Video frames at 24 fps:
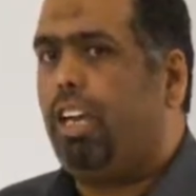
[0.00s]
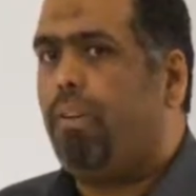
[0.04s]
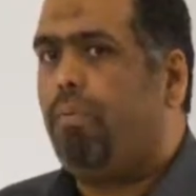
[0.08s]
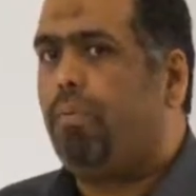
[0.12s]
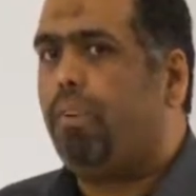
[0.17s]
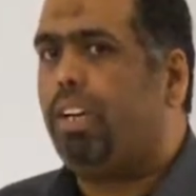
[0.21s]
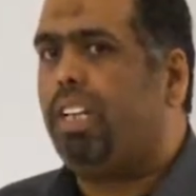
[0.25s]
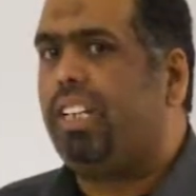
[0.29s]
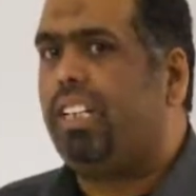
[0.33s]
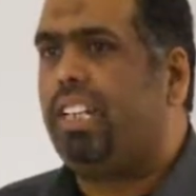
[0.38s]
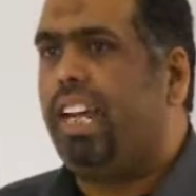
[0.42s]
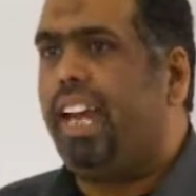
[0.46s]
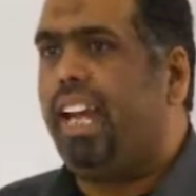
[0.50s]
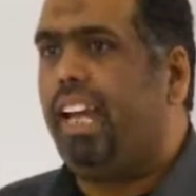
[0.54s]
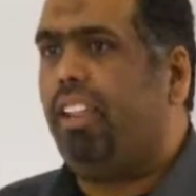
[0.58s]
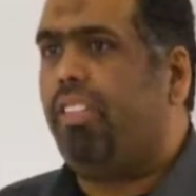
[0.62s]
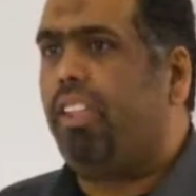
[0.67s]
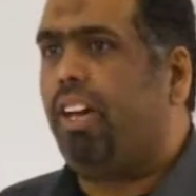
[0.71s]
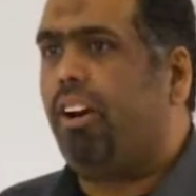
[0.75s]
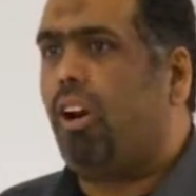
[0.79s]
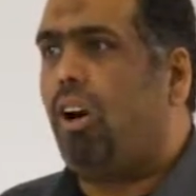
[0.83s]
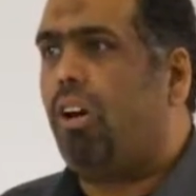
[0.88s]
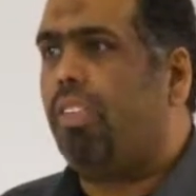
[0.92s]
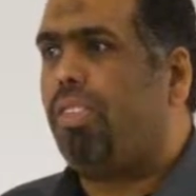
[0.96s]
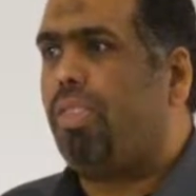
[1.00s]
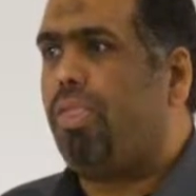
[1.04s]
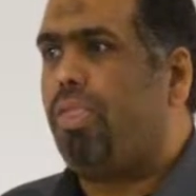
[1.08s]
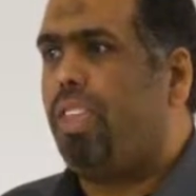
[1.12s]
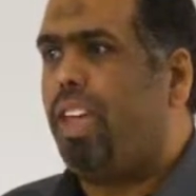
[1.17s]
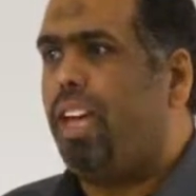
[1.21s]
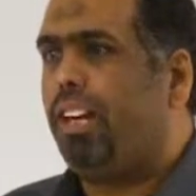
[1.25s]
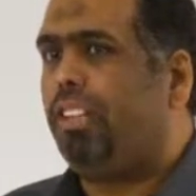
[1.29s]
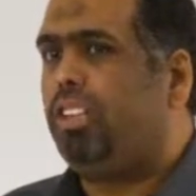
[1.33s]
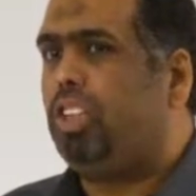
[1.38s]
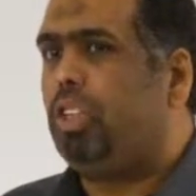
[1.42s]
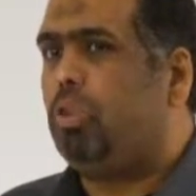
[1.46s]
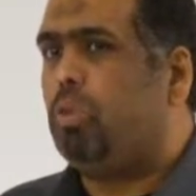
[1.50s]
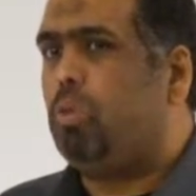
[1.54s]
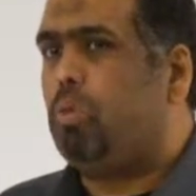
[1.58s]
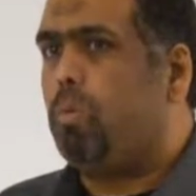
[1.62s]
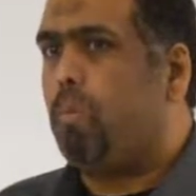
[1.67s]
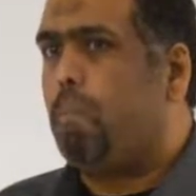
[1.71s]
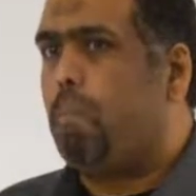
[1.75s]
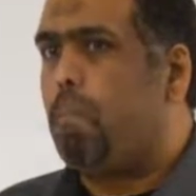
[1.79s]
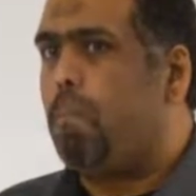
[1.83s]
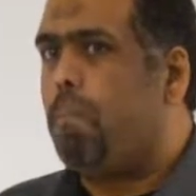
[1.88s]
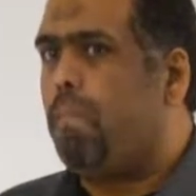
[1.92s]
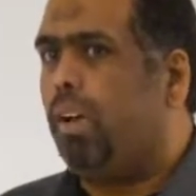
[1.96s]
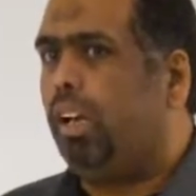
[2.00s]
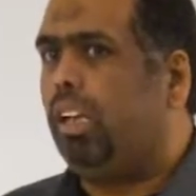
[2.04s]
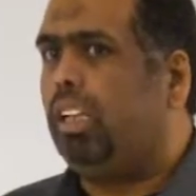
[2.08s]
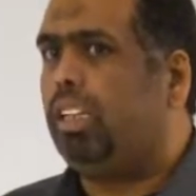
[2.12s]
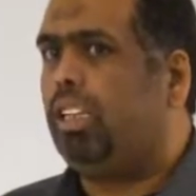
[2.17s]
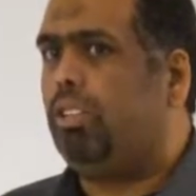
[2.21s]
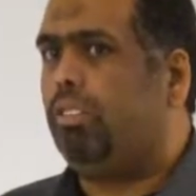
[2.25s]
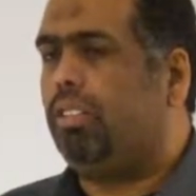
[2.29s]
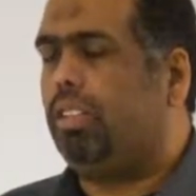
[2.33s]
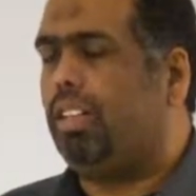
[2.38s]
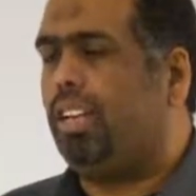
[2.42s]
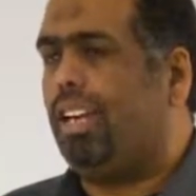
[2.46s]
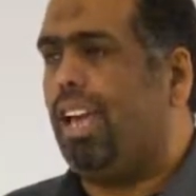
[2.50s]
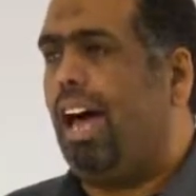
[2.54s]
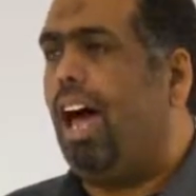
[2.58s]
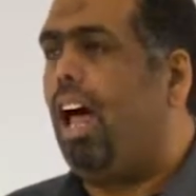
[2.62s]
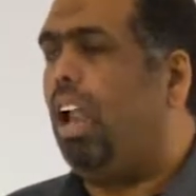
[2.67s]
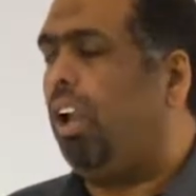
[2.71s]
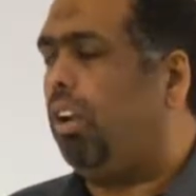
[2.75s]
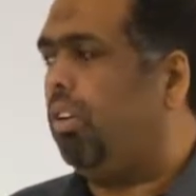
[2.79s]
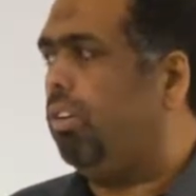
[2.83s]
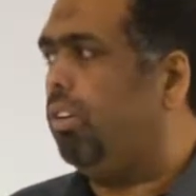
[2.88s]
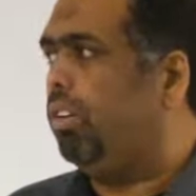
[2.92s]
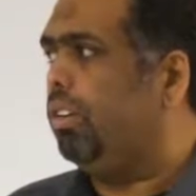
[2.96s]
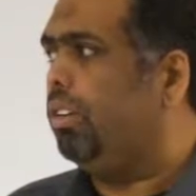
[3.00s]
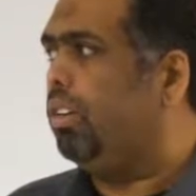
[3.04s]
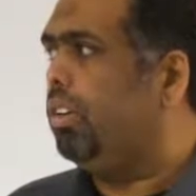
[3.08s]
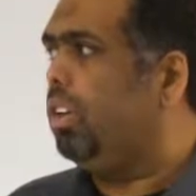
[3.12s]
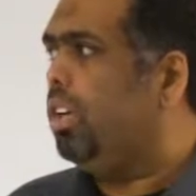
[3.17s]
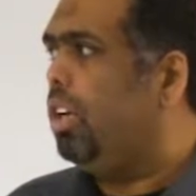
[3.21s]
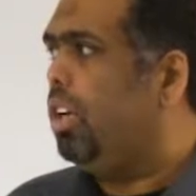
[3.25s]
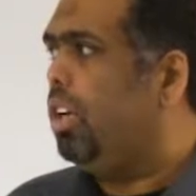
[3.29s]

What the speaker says: Every day, there are 32 million gallons